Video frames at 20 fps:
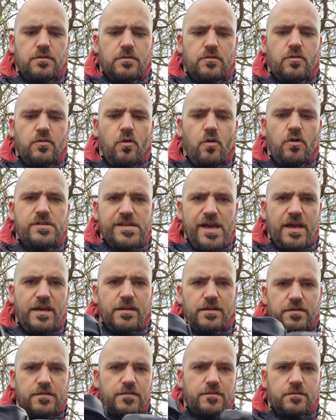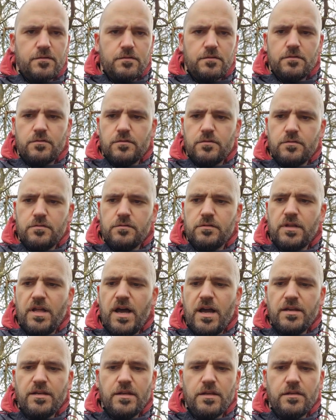Gore-Tex
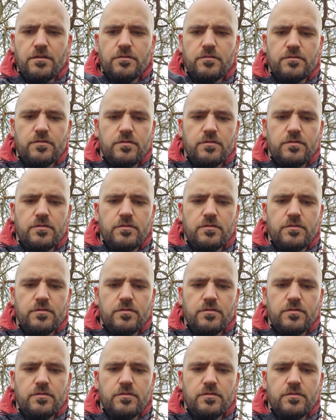lining.